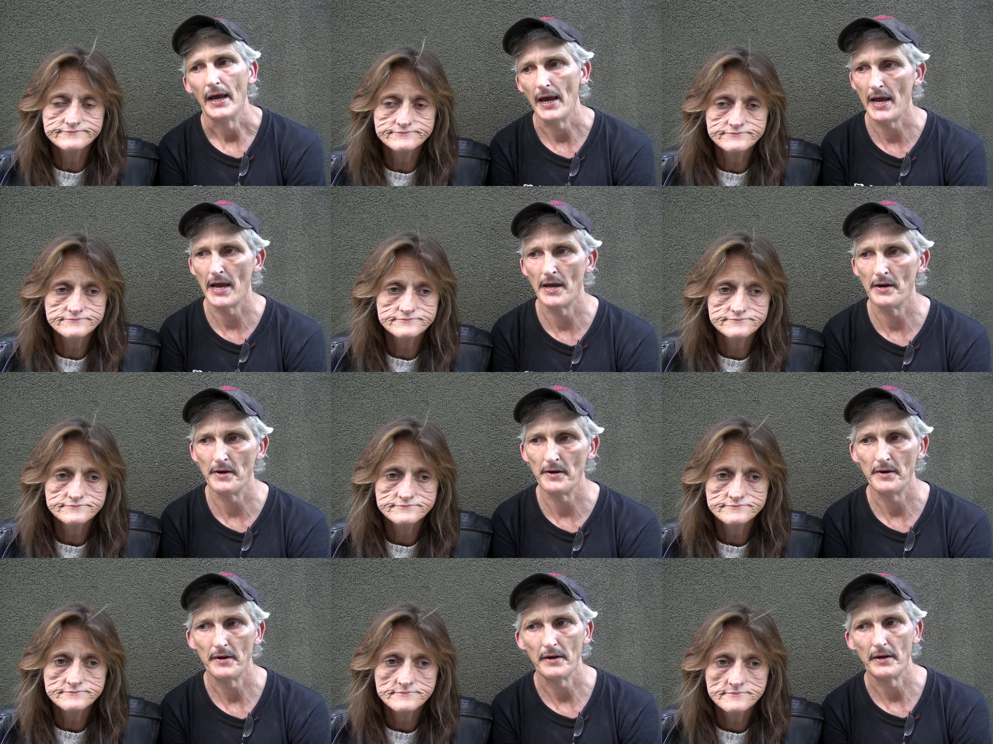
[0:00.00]
Speaker 1: and
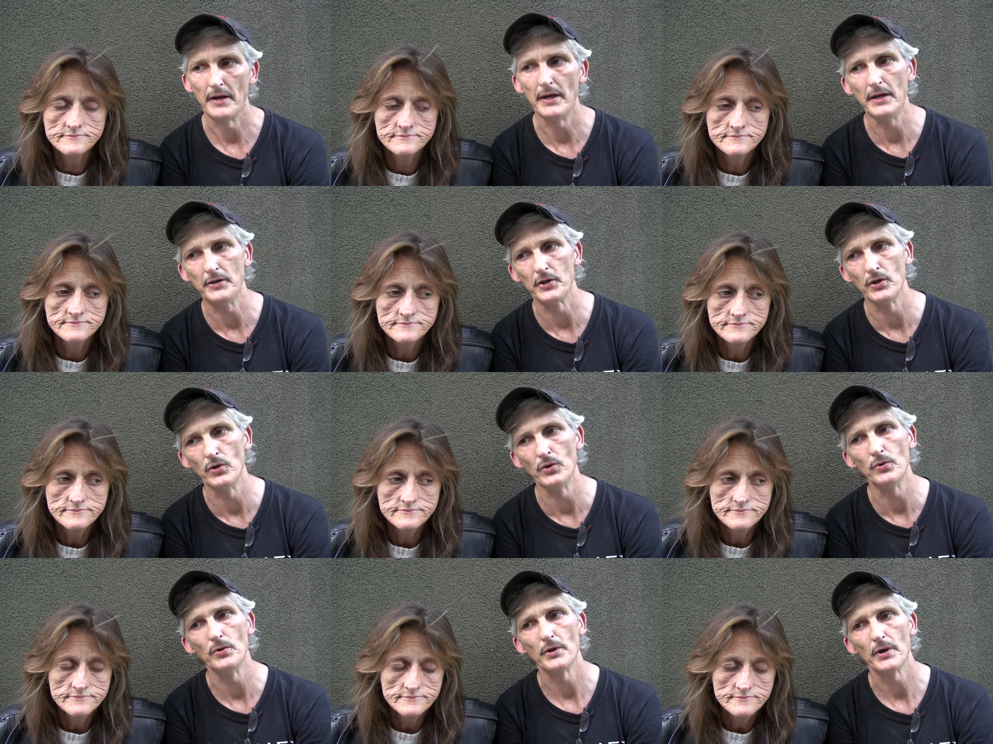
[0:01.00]
he
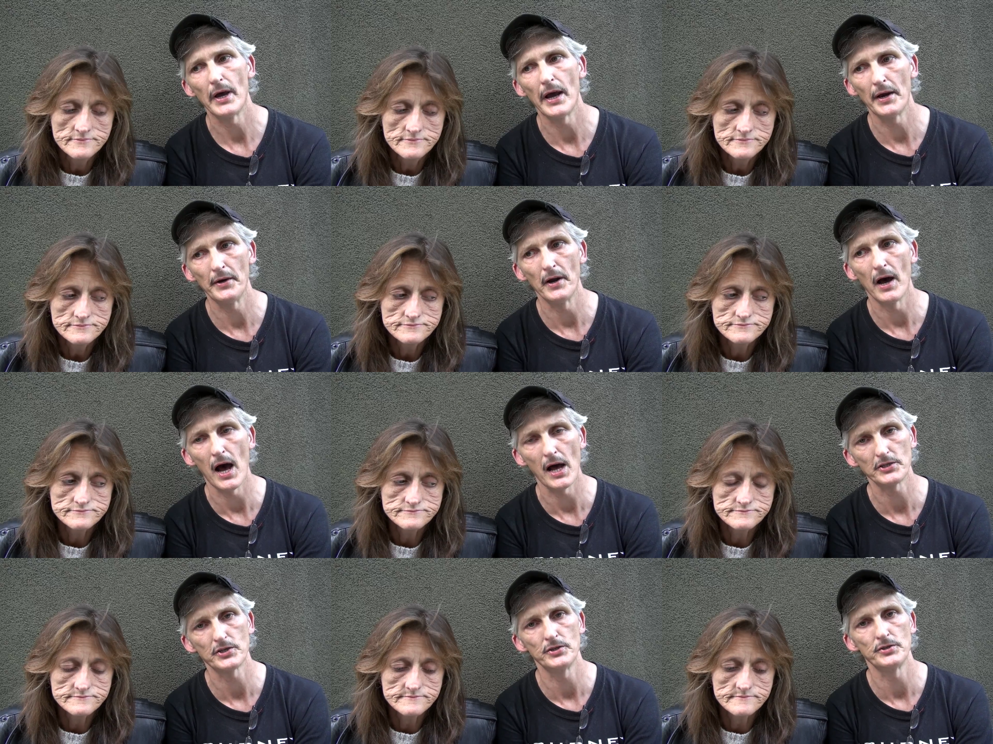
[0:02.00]
too had
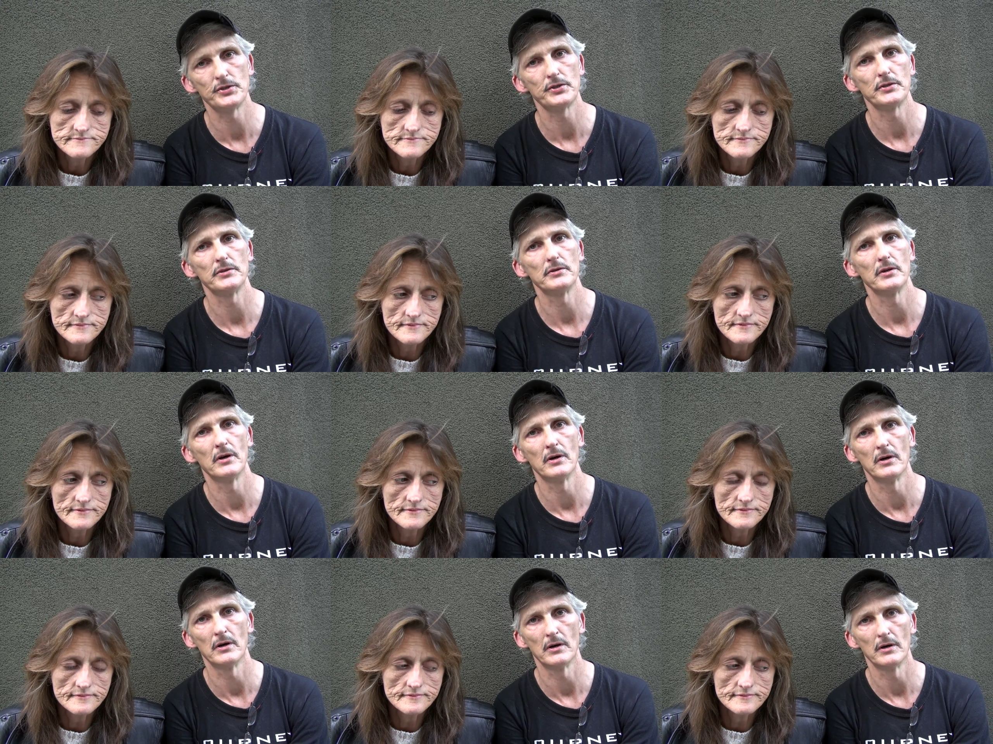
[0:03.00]
Hodgkin's
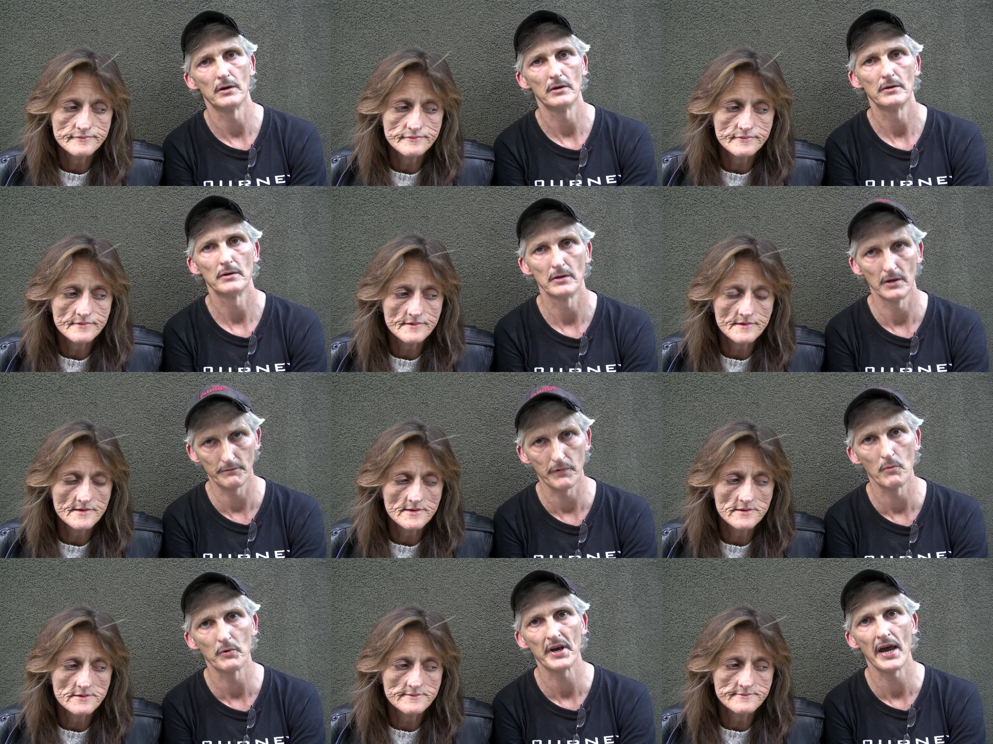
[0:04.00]
uh,
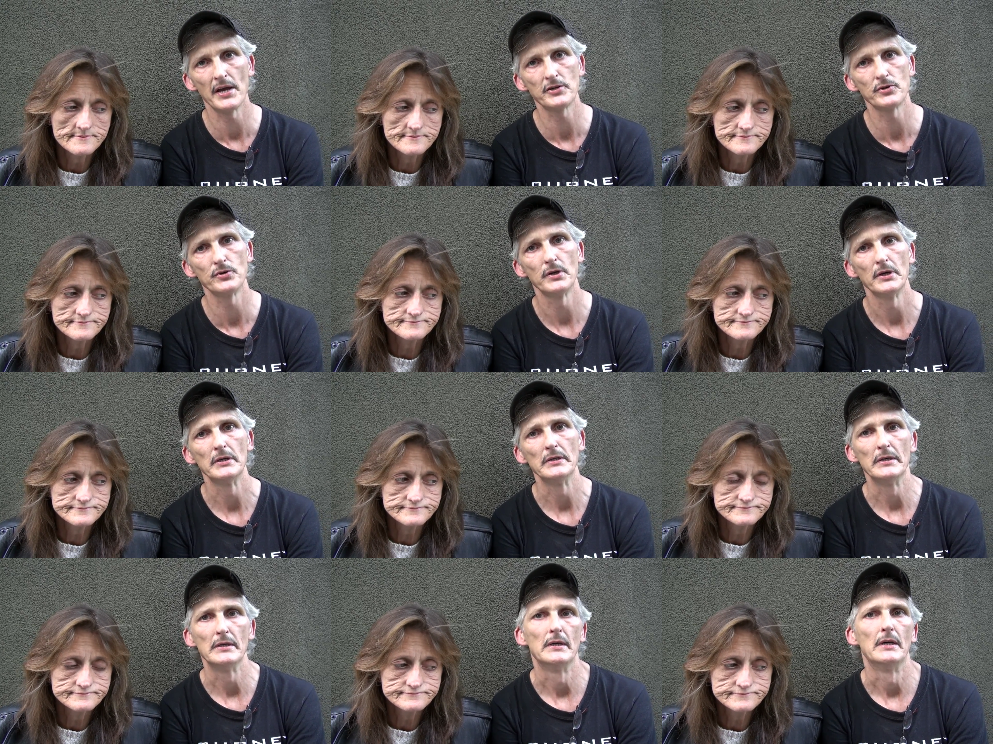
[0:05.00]
lymphoma cancer.
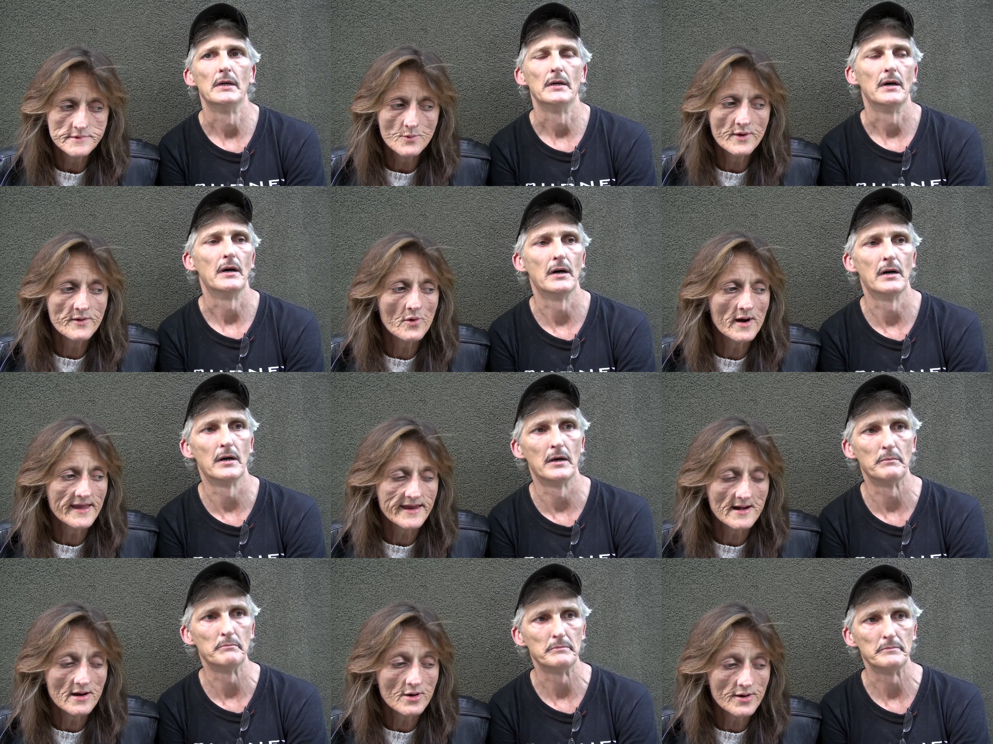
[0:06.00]
Speaker 2: Hmm. We want to
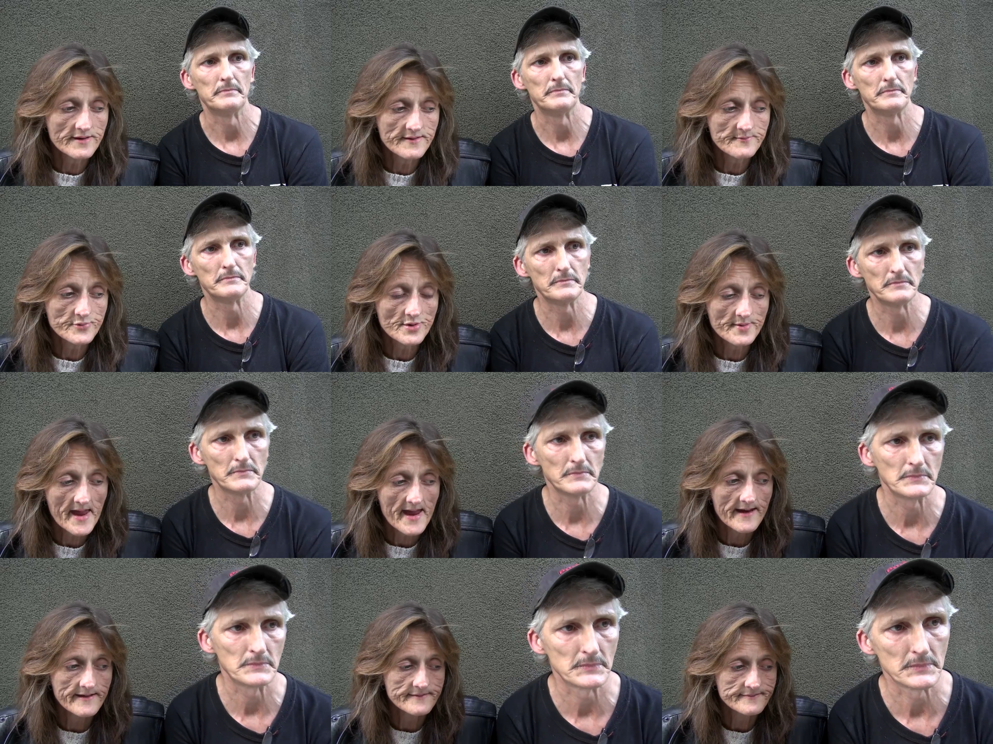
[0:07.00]
um, get a um, hold of him real
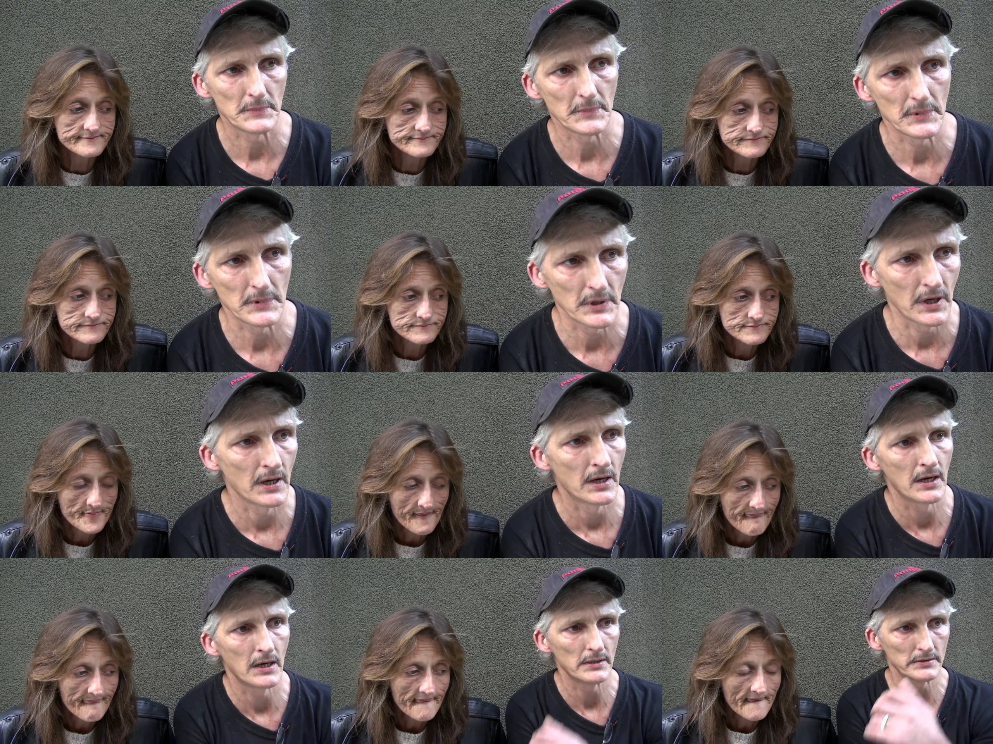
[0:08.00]
bad.
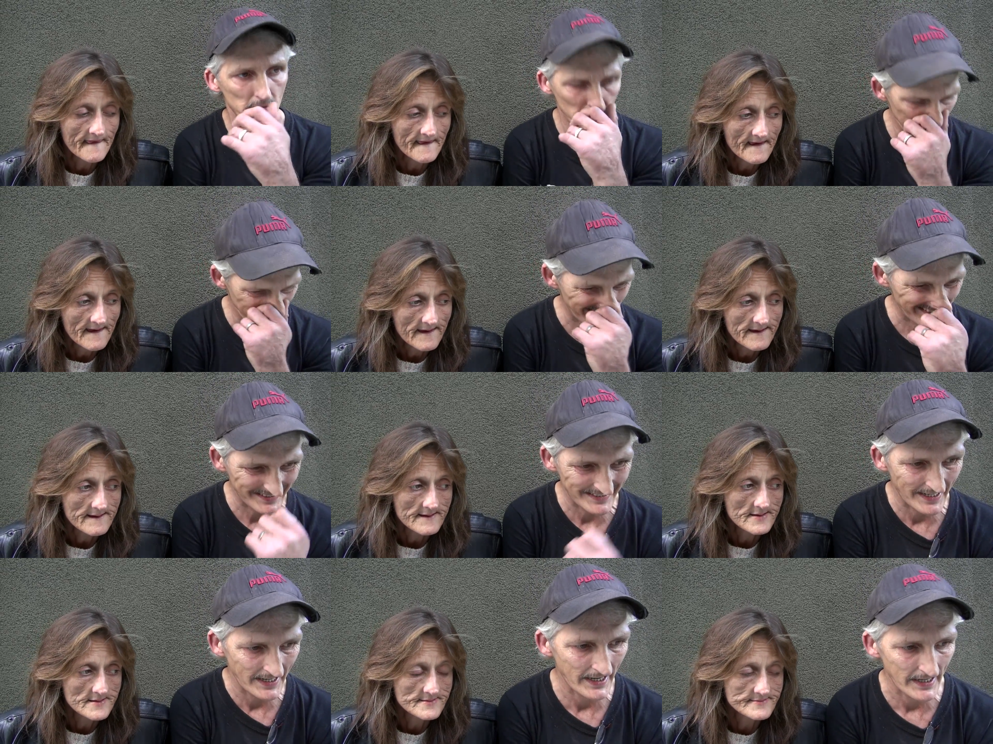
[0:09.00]
Speaker 1: Uh,
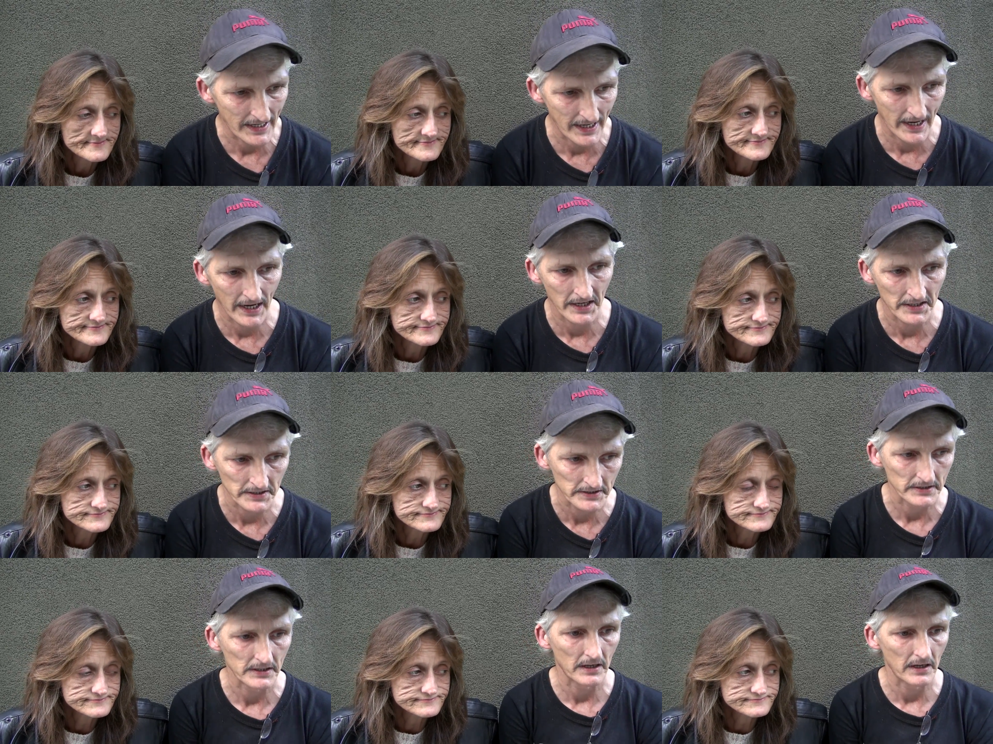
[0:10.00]
and
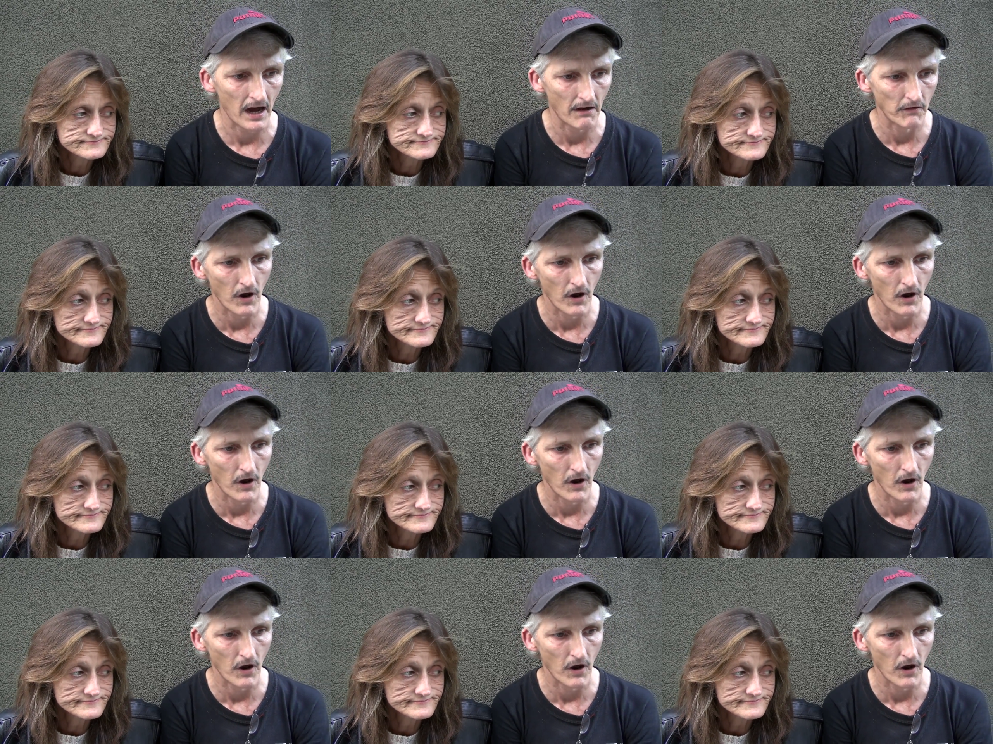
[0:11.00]
I've